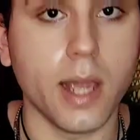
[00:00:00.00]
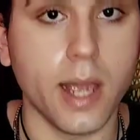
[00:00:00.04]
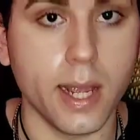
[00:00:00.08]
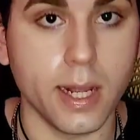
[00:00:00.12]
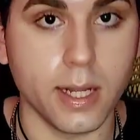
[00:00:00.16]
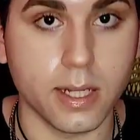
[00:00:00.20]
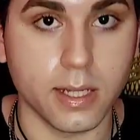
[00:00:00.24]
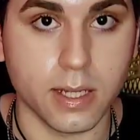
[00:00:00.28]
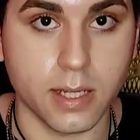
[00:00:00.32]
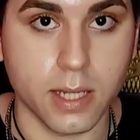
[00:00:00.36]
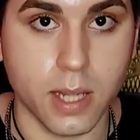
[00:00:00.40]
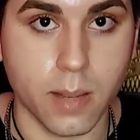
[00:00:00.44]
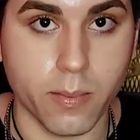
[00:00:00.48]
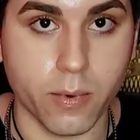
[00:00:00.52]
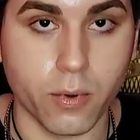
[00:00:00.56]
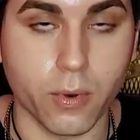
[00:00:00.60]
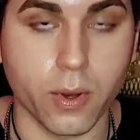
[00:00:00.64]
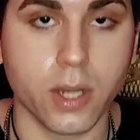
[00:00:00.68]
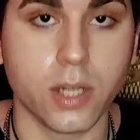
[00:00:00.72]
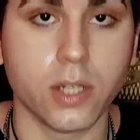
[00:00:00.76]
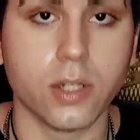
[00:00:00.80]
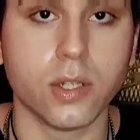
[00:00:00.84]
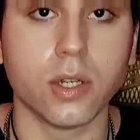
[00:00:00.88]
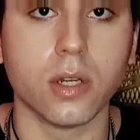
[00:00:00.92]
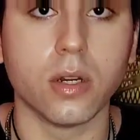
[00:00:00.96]
in
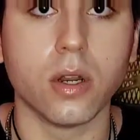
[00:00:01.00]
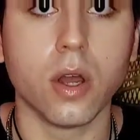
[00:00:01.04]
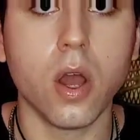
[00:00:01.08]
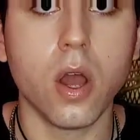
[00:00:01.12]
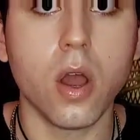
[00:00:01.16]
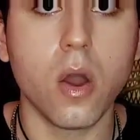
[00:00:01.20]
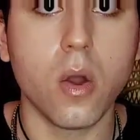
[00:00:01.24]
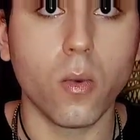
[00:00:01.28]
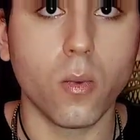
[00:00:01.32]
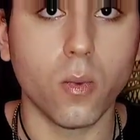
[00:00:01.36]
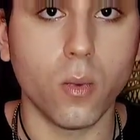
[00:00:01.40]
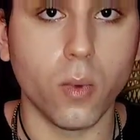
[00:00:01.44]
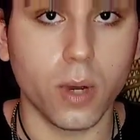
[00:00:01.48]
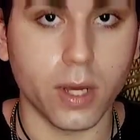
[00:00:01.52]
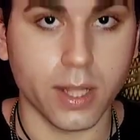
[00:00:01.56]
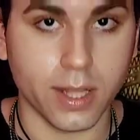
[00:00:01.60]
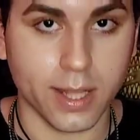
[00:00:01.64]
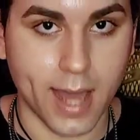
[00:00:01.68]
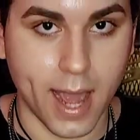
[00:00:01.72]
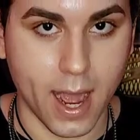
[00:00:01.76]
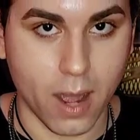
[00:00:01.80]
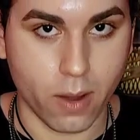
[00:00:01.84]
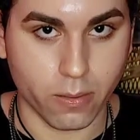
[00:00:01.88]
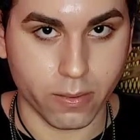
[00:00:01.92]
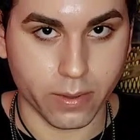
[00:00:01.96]
separation
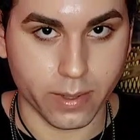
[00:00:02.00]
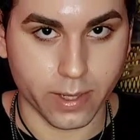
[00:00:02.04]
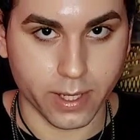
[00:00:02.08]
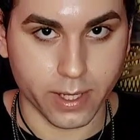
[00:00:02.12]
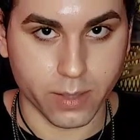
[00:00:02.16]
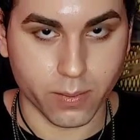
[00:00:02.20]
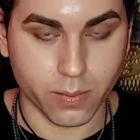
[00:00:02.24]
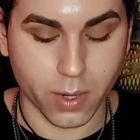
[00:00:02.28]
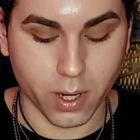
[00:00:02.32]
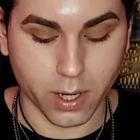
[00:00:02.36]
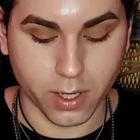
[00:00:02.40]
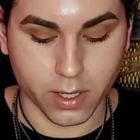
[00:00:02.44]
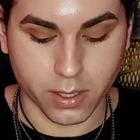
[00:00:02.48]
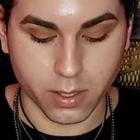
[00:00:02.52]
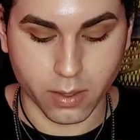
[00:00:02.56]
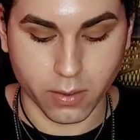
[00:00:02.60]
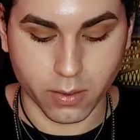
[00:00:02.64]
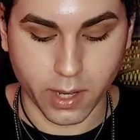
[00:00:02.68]
without this person.